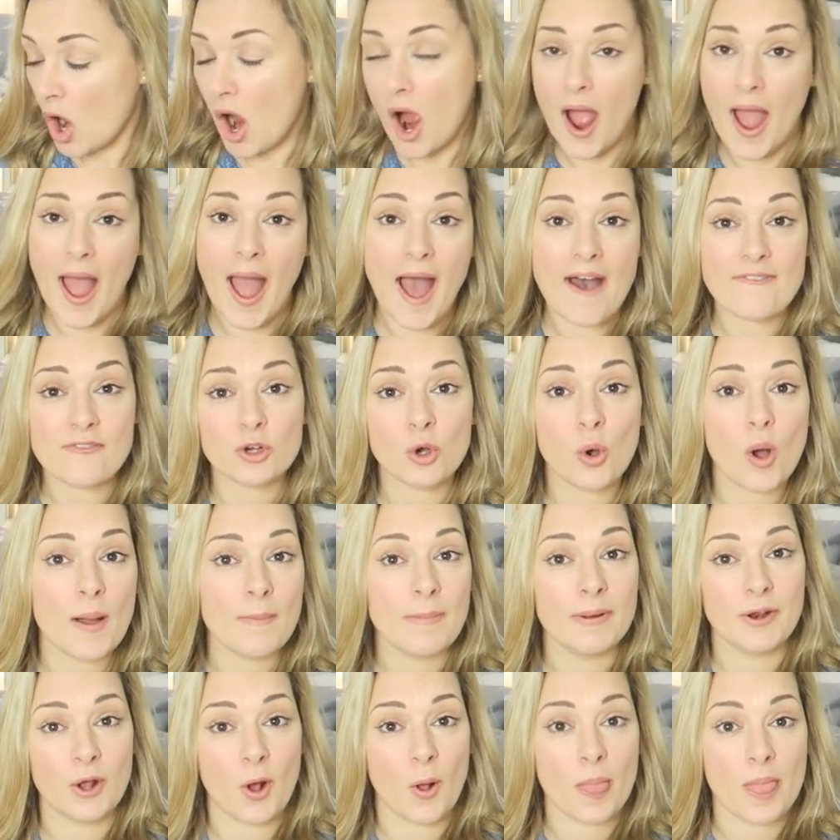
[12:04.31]
I haven't
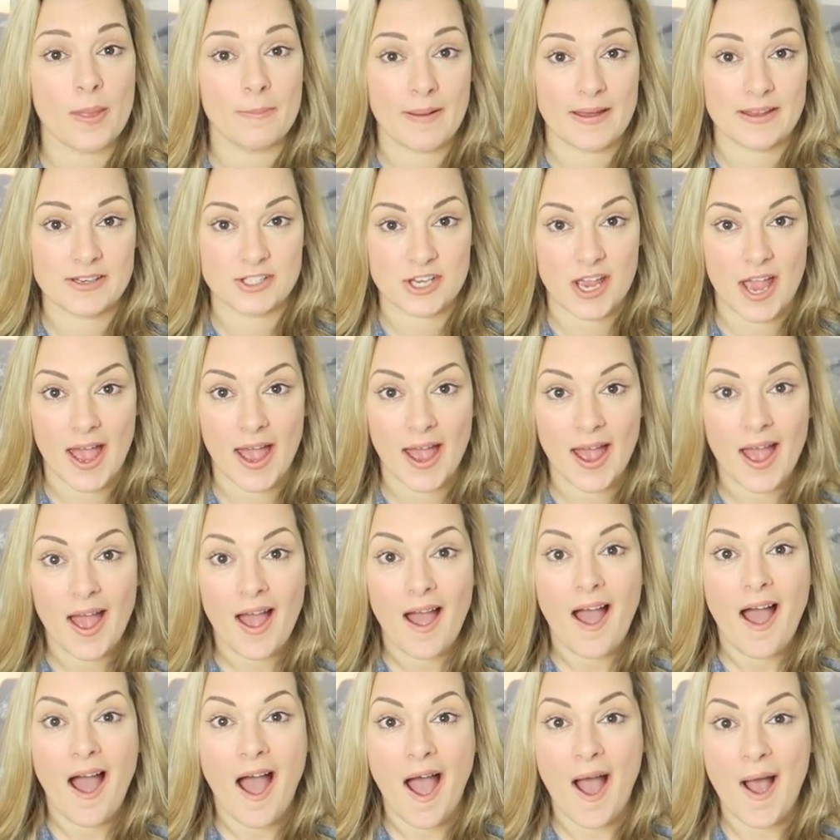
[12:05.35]
quite put it on the bed yet
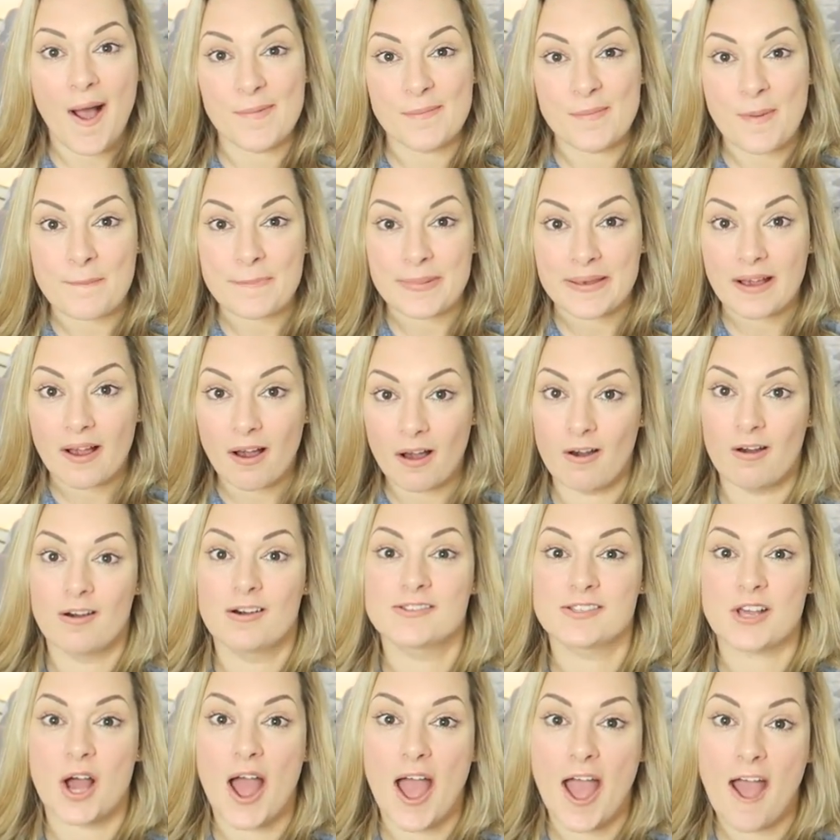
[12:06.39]
um,
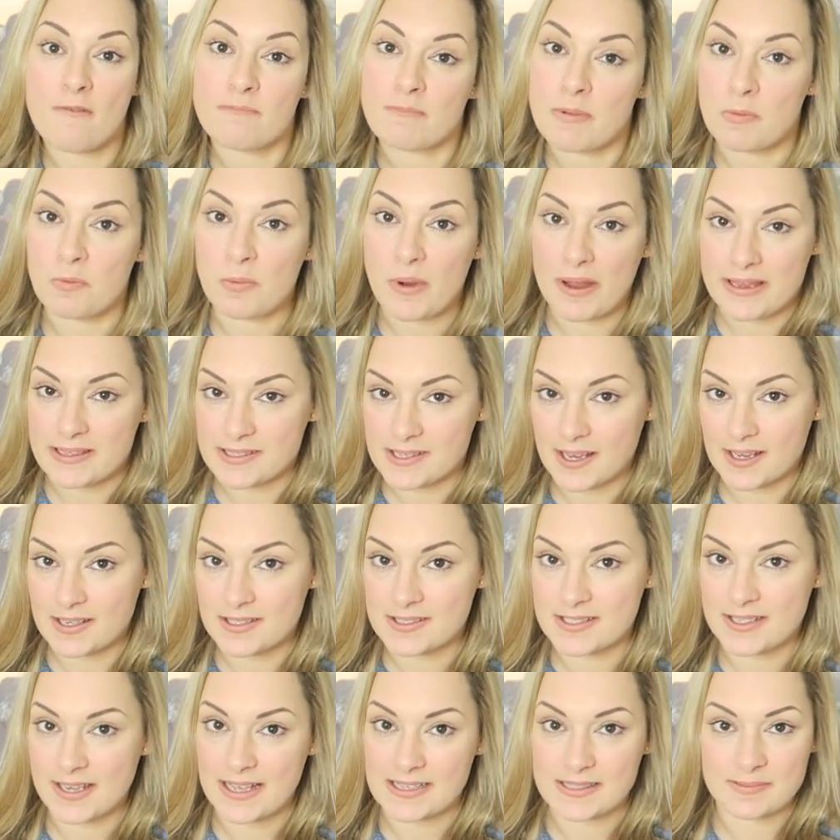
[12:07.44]
because I have been
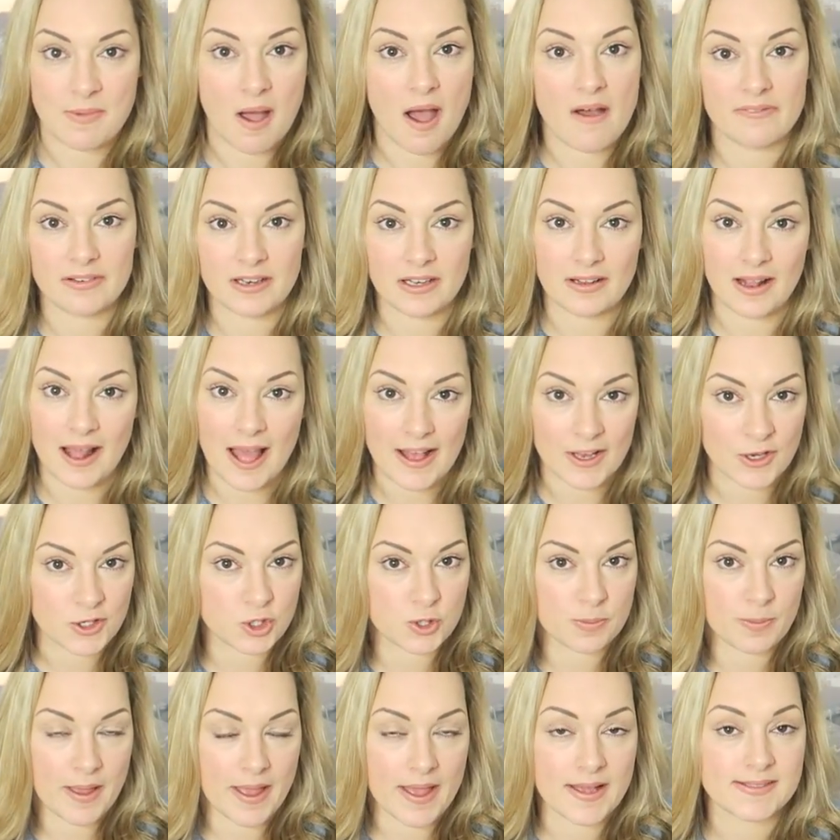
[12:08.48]
waiting to get some other little
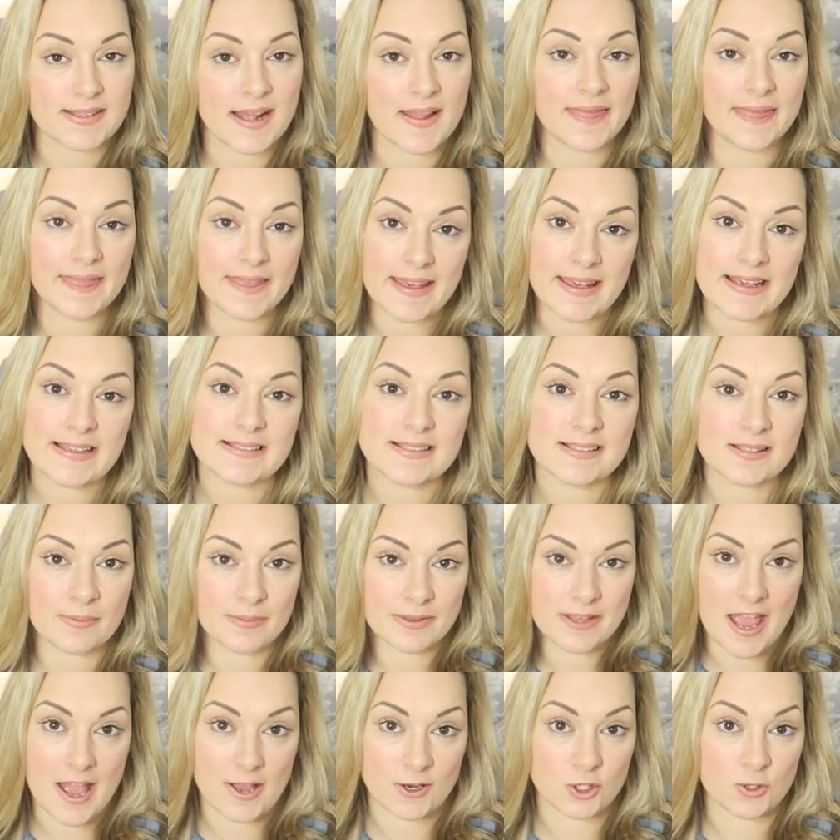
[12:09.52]
extra bits and these are some
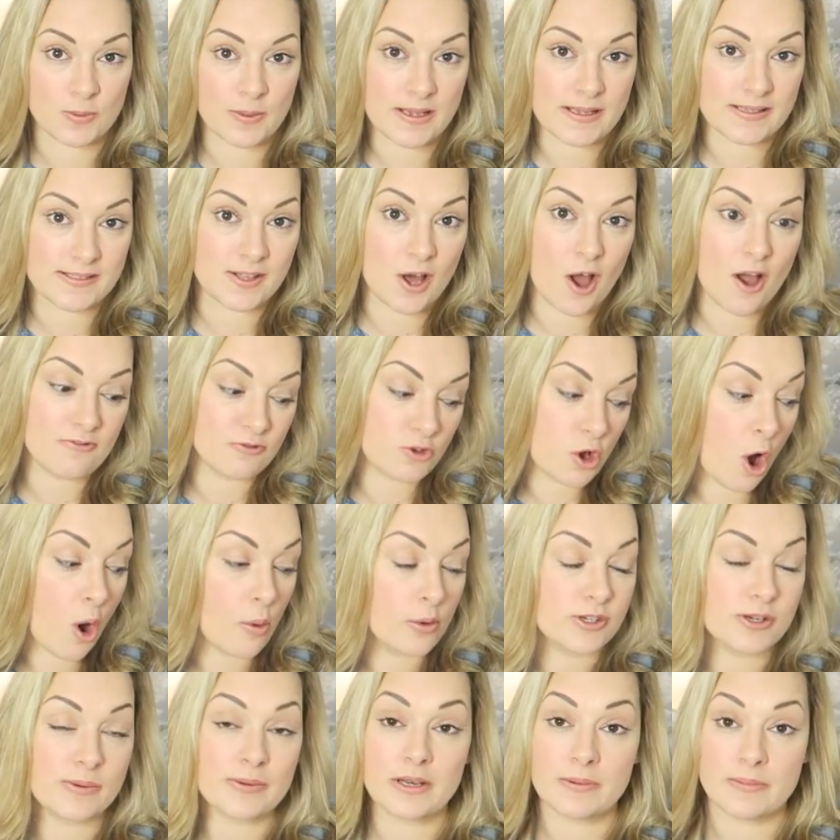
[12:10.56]
of the extra bits that I've
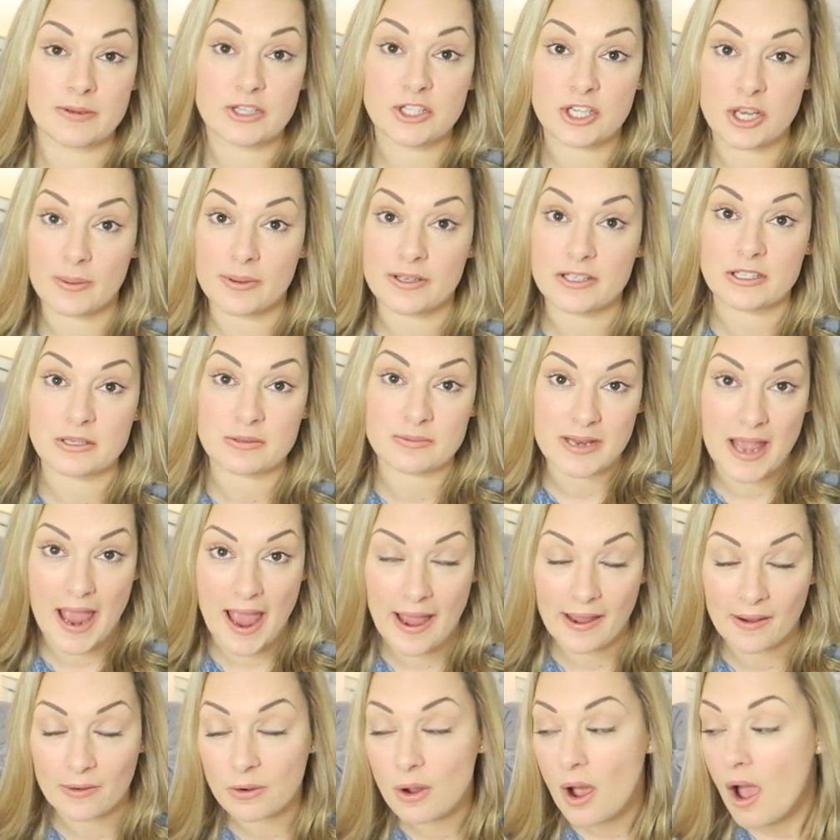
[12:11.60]
got which I'm going to be showing you
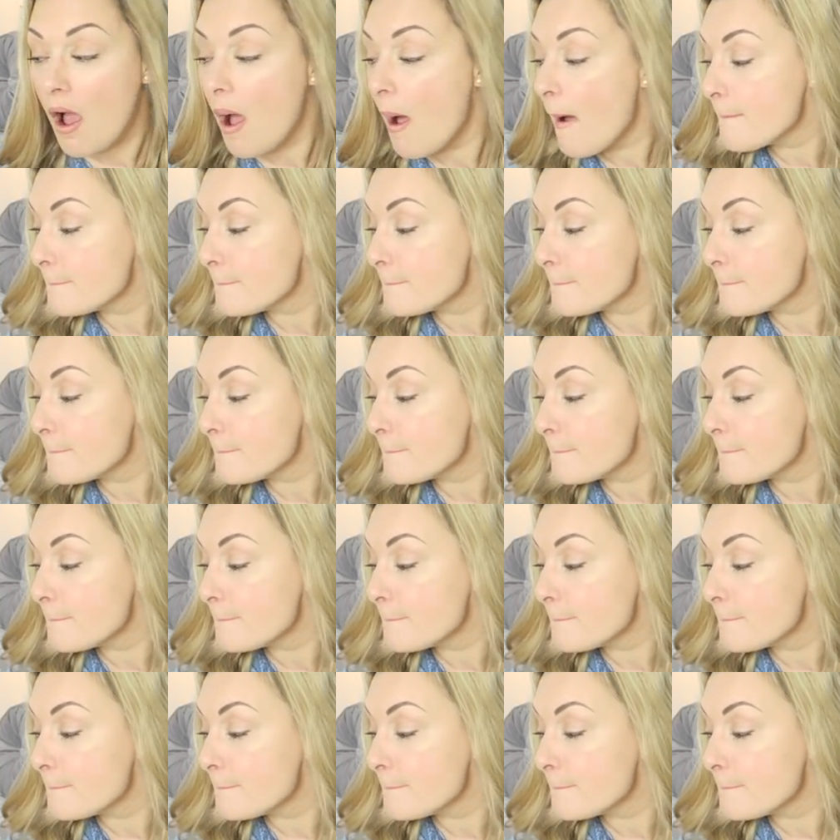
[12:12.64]
now